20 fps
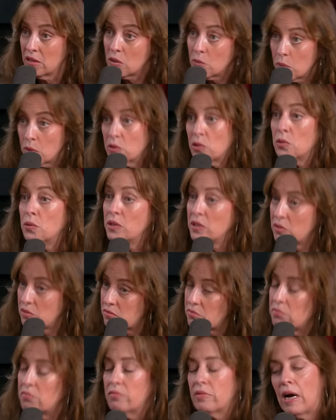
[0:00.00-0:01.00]
We're doing
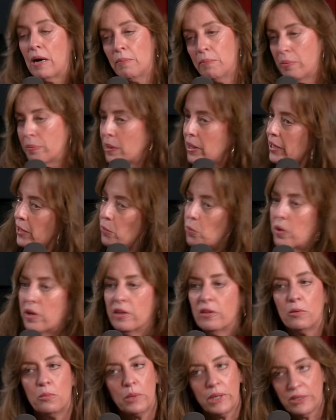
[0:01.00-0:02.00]
I'm playing one
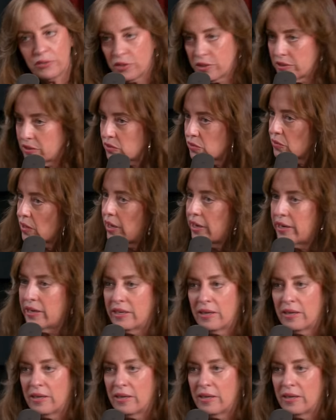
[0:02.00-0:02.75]
of the witches, right?